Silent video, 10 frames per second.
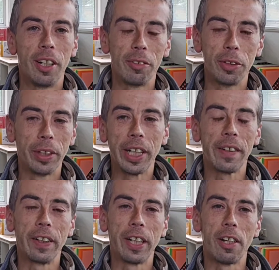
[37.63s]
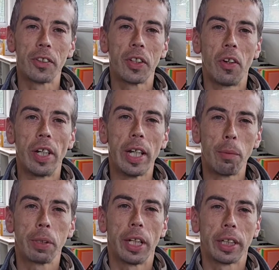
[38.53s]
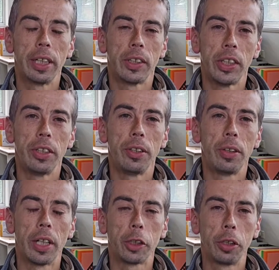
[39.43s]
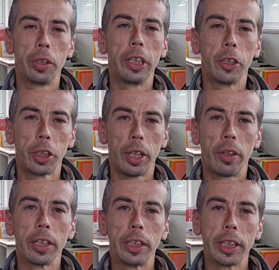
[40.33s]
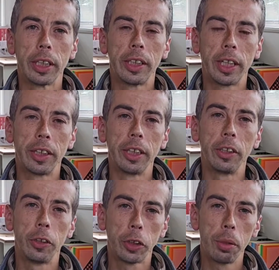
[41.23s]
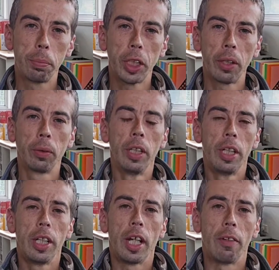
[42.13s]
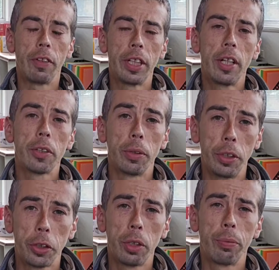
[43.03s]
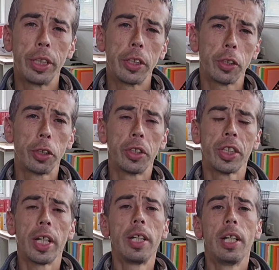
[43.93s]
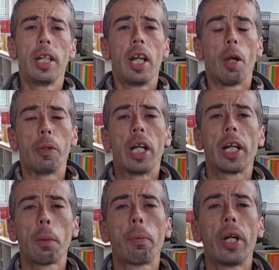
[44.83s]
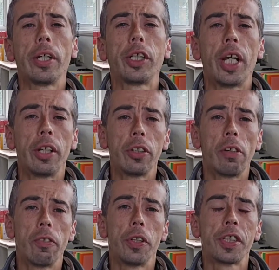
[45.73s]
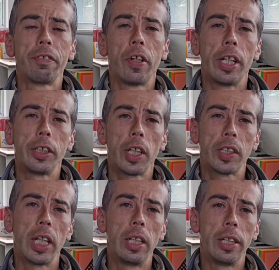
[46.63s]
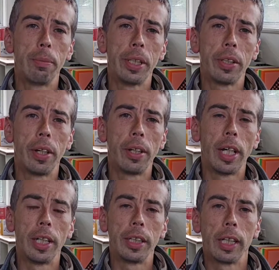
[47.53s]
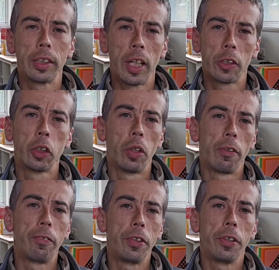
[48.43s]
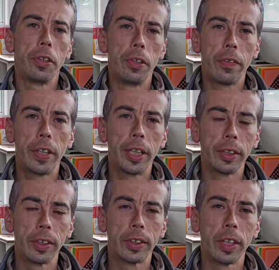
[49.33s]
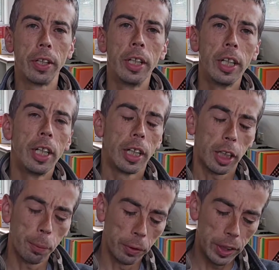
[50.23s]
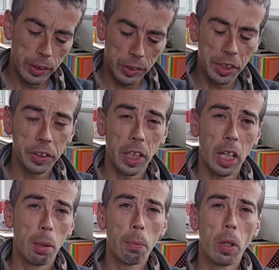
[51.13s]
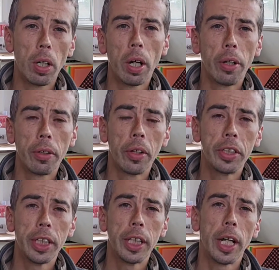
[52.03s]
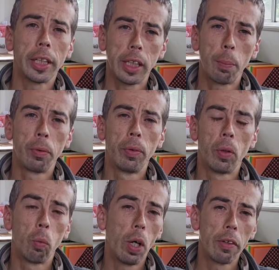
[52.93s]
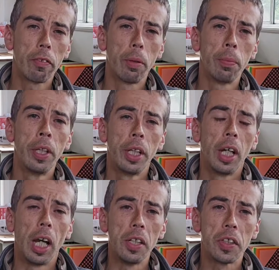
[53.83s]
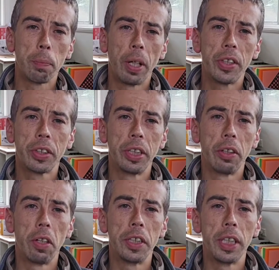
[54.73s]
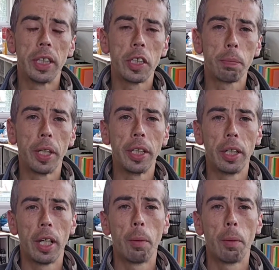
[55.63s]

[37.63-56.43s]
doing anything else. I am going to continue shooting and sharing Digger Detecting YouTube channel videos, or YouTube videos I should say. We are going to branch out and diversify just that little bit though, and touch on a few new things. So a couple of these things are my own idea, and one of them is basically an idea that has been